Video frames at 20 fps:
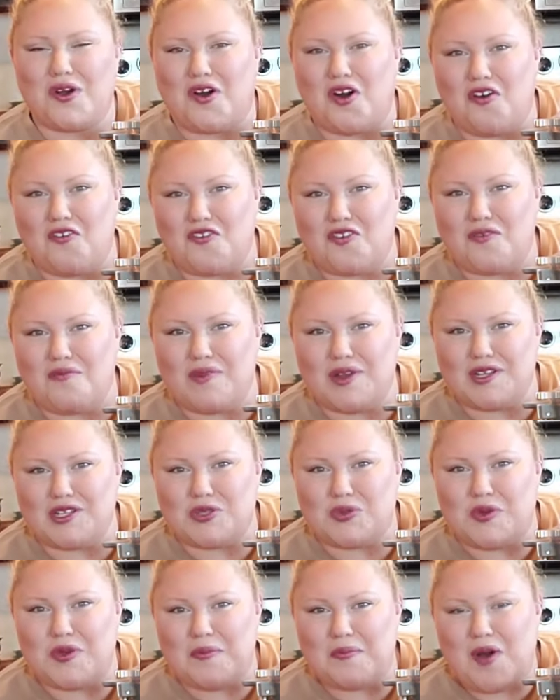call from my
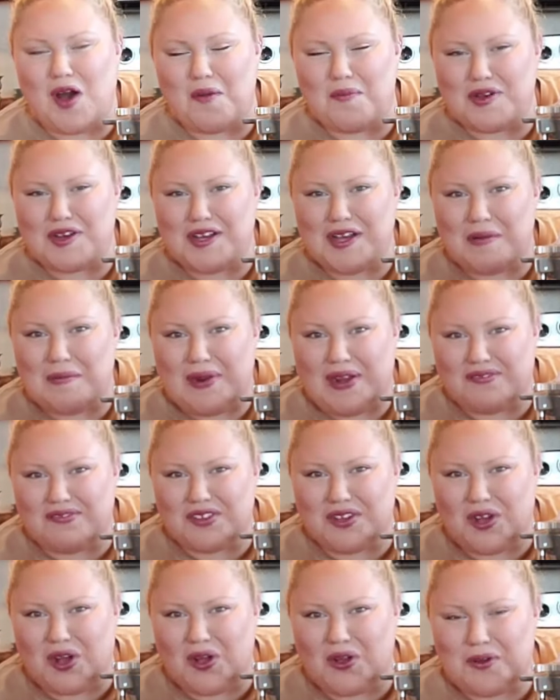sweet mama. I'm gonna have
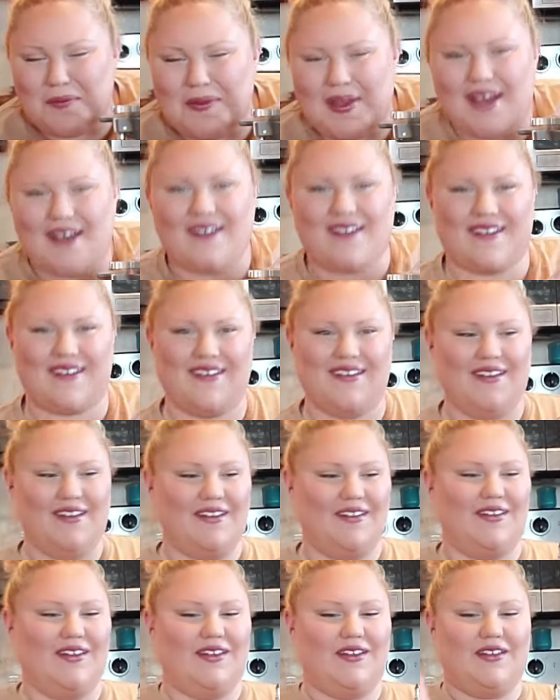to call her back.
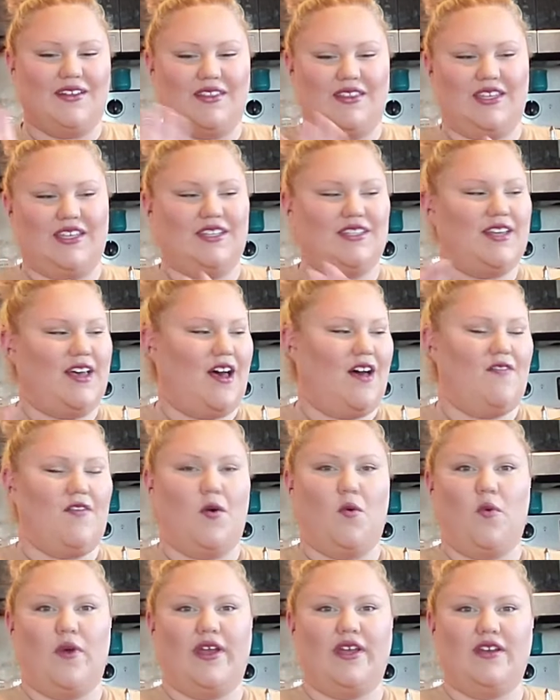These have
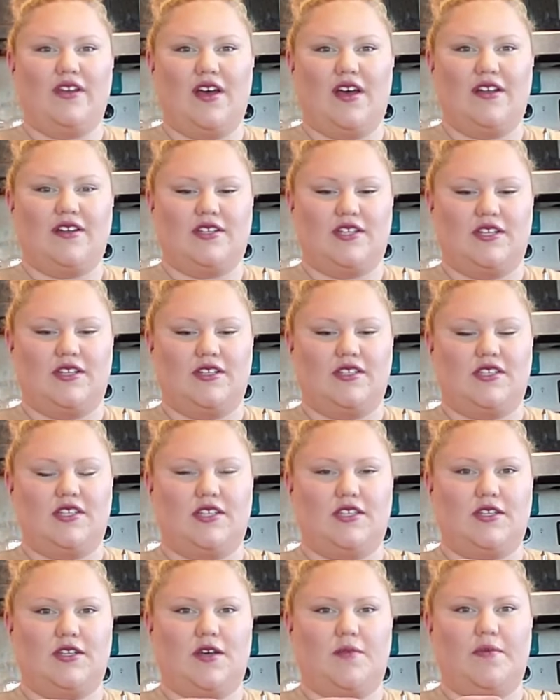a wing nut
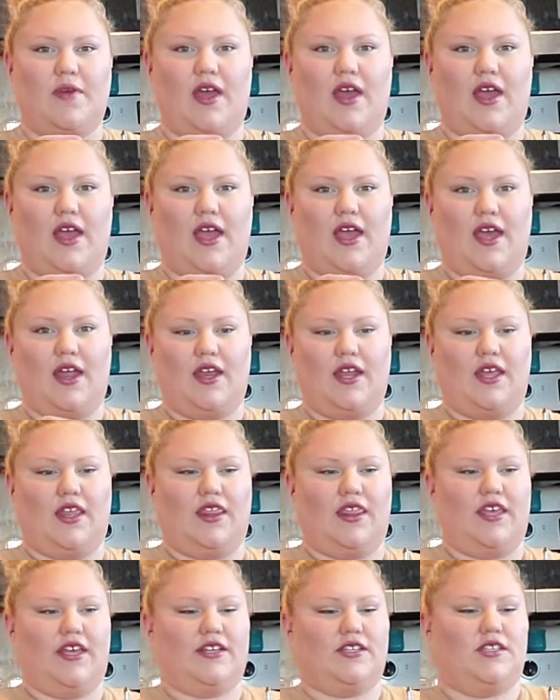system and
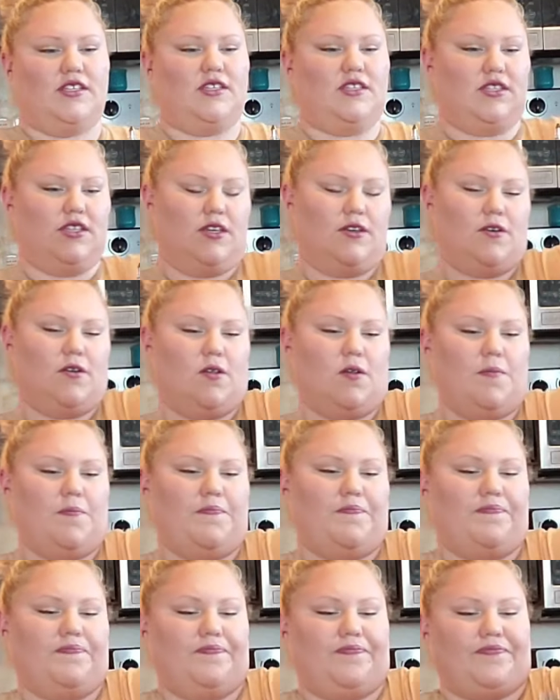they seal
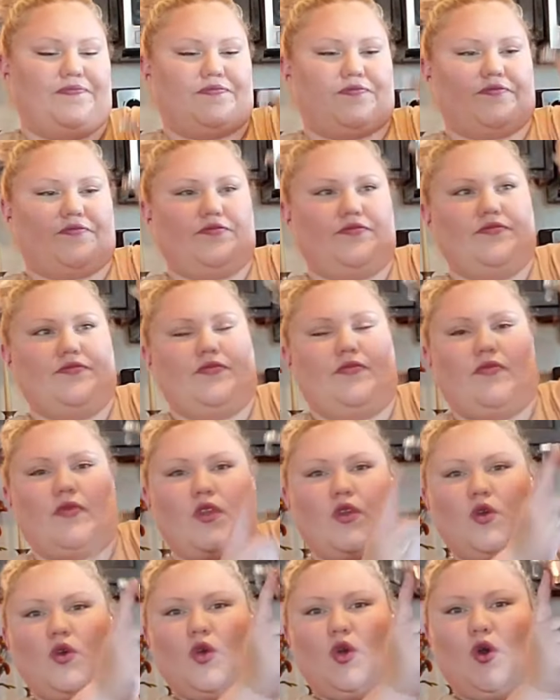
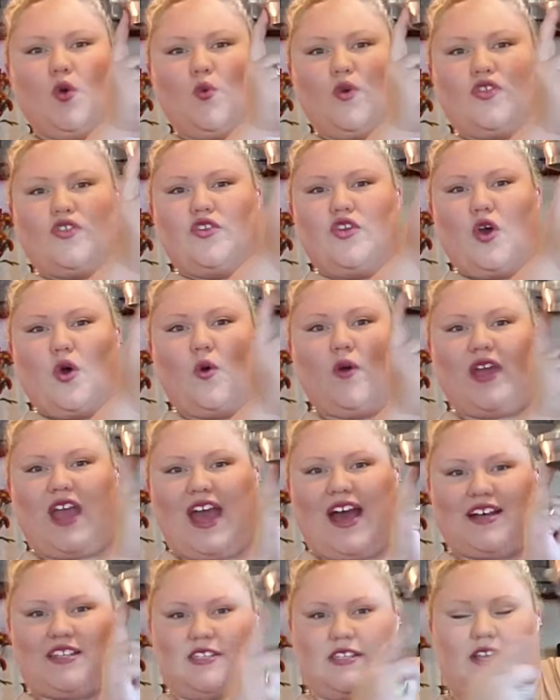with no
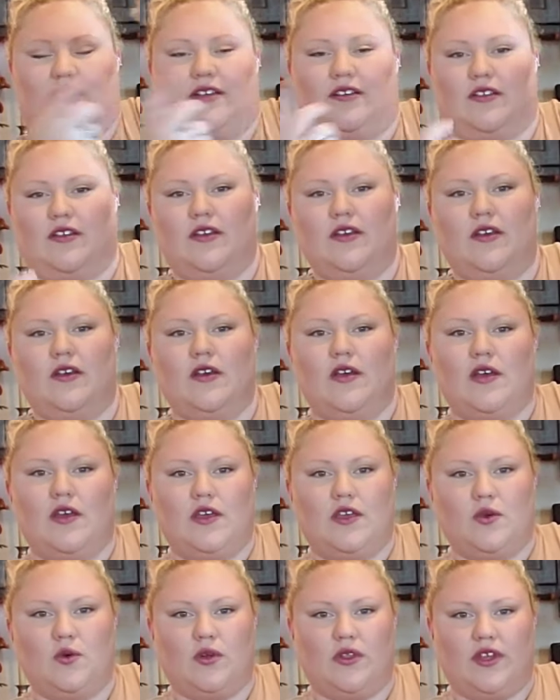gasket.
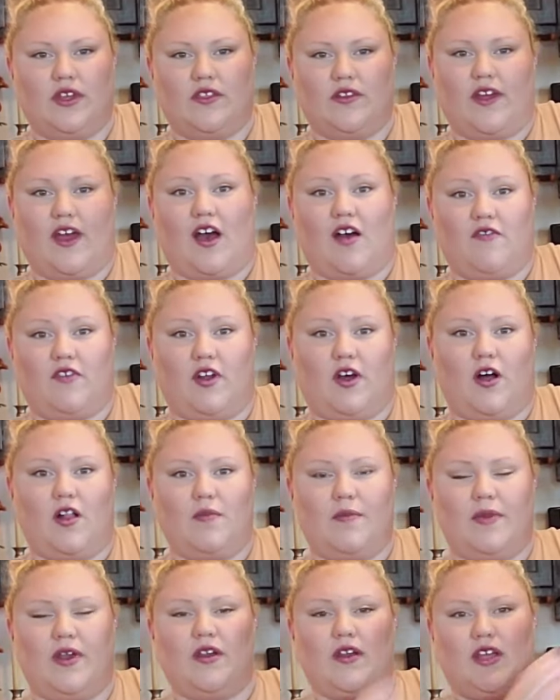You will either have an
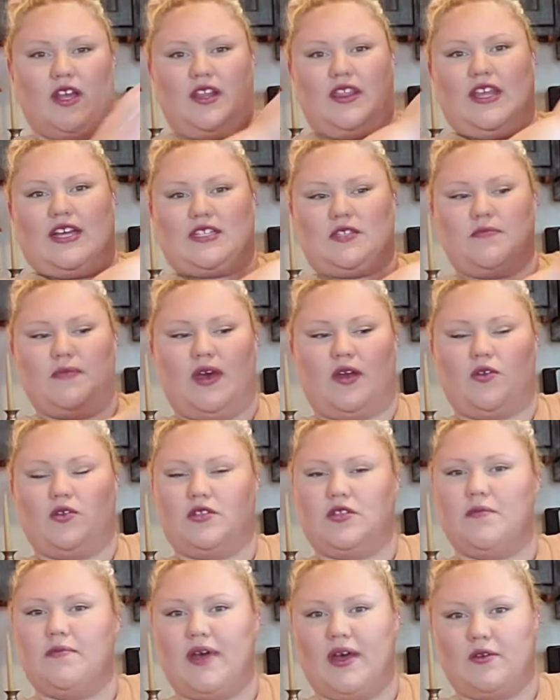All-American that's metal
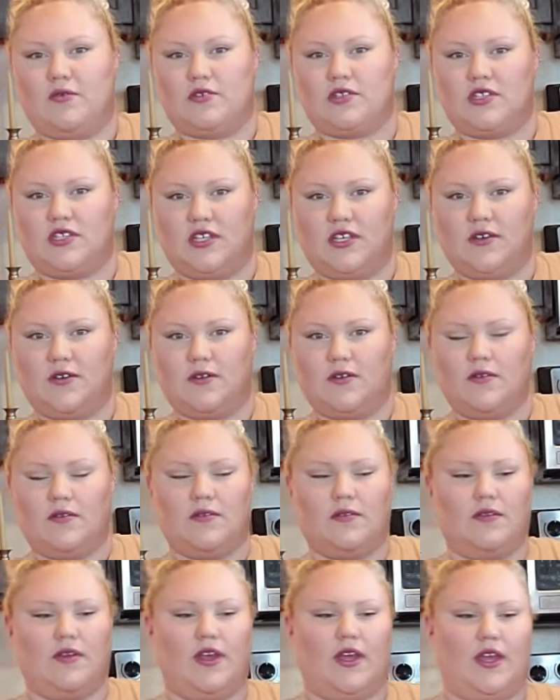to metal
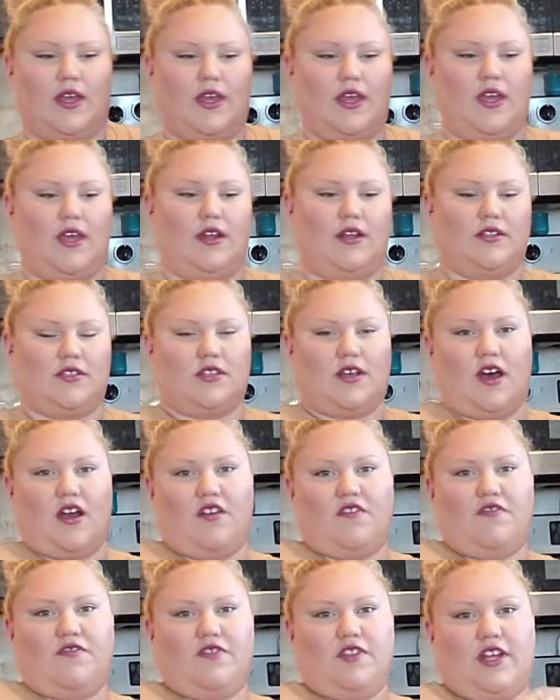seal and it's got
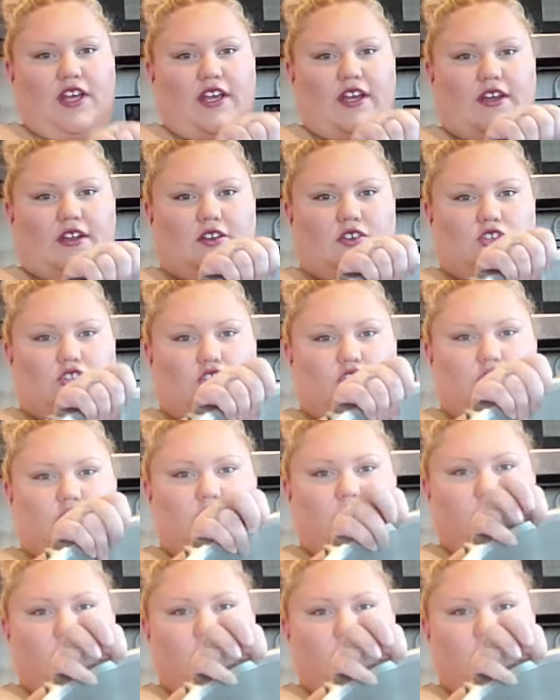a flanged